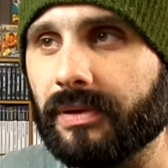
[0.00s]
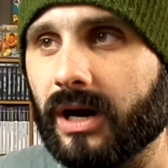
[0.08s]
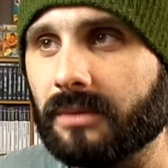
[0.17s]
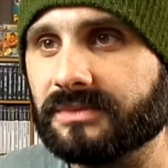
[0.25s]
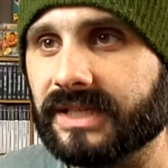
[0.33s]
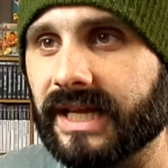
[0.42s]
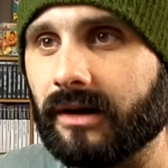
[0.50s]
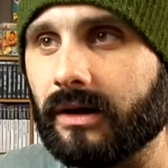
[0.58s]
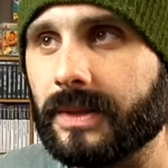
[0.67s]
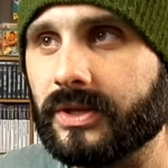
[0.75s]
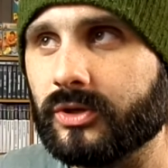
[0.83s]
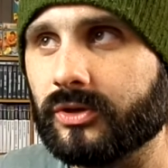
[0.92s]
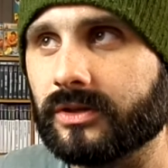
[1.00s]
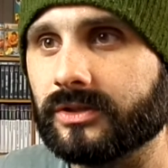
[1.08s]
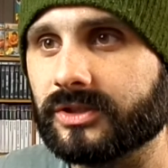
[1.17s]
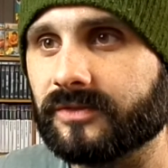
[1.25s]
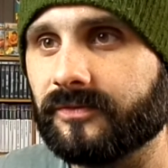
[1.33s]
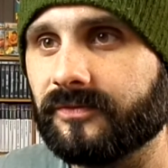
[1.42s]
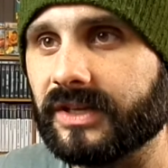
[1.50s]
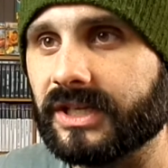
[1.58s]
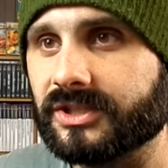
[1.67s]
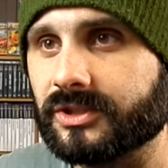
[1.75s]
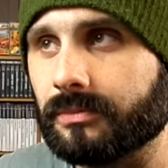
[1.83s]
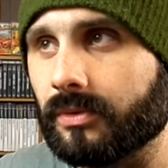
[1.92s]
palms it out and then you can just
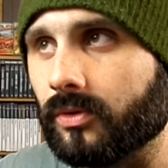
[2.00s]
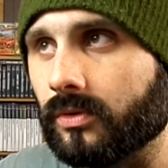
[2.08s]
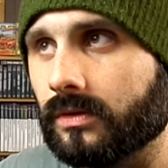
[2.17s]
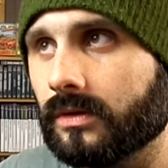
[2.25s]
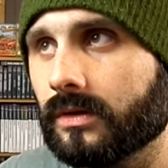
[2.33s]
finish the ball.